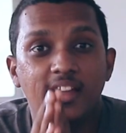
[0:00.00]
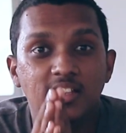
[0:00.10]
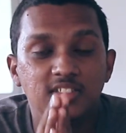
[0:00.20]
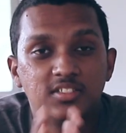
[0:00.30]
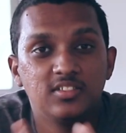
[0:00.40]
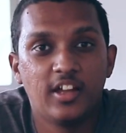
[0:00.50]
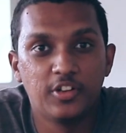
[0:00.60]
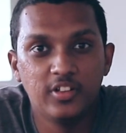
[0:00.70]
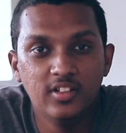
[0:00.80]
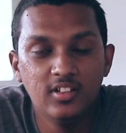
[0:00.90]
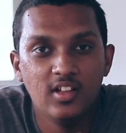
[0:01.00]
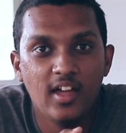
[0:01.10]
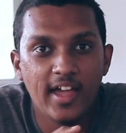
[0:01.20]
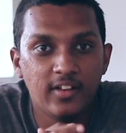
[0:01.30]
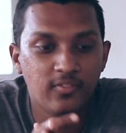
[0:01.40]
Hi guys, this is Lairo here,
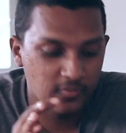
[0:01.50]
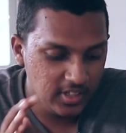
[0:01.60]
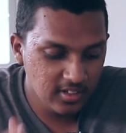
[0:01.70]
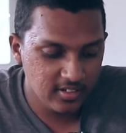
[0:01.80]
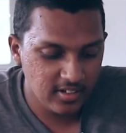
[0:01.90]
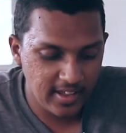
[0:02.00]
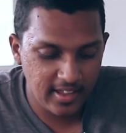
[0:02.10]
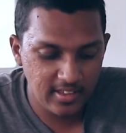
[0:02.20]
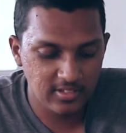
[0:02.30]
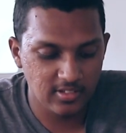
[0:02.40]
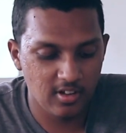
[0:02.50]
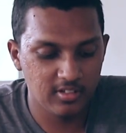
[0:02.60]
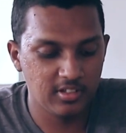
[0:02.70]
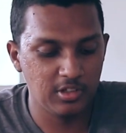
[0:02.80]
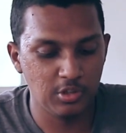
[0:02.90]
and we got our hands
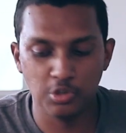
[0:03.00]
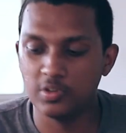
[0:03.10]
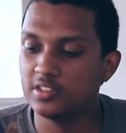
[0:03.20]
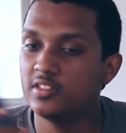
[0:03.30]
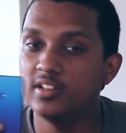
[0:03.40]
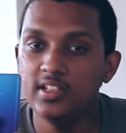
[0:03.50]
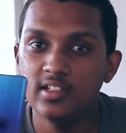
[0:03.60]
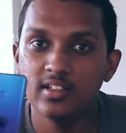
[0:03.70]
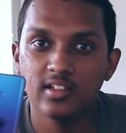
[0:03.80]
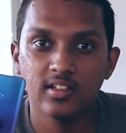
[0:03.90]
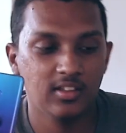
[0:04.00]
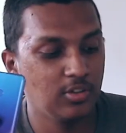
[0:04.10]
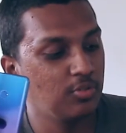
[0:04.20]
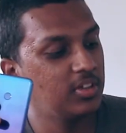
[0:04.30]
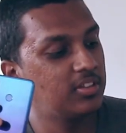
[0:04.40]
on the new Nova 3 and the
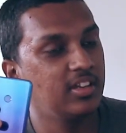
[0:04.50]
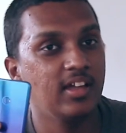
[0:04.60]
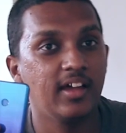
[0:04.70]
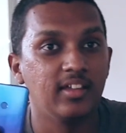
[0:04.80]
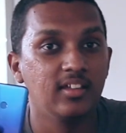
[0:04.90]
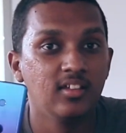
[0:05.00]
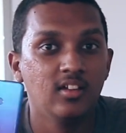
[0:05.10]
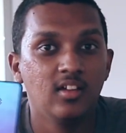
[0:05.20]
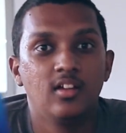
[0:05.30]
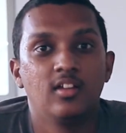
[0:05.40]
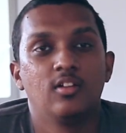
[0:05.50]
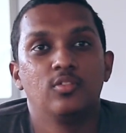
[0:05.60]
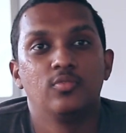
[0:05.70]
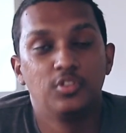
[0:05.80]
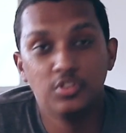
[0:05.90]
Nova 3i.
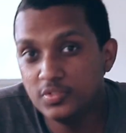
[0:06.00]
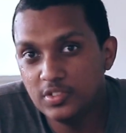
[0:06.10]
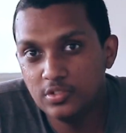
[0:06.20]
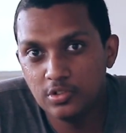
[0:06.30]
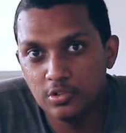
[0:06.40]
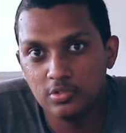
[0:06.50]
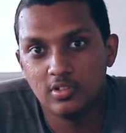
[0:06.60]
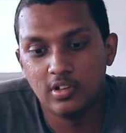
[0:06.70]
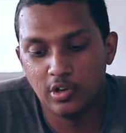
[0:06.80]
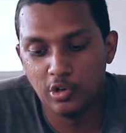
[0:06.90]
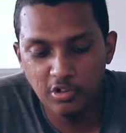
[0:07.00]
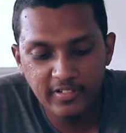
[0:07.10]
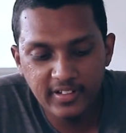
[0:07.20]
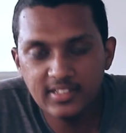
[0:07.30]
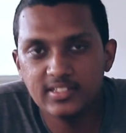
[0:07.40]
Now, for those of you who don't know,
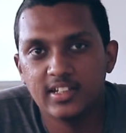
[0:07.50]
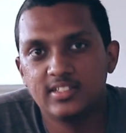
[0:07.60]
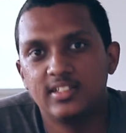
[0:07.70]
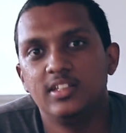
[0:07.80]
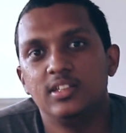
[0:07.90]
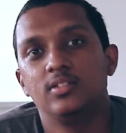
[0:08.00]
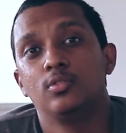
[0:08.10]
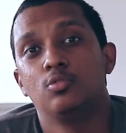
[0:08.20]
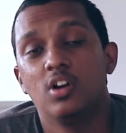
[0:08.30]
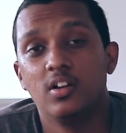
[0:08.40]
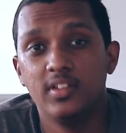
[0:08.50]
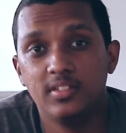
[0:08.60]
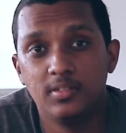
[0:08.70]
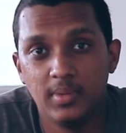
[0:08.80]
Nova is actually Huawei's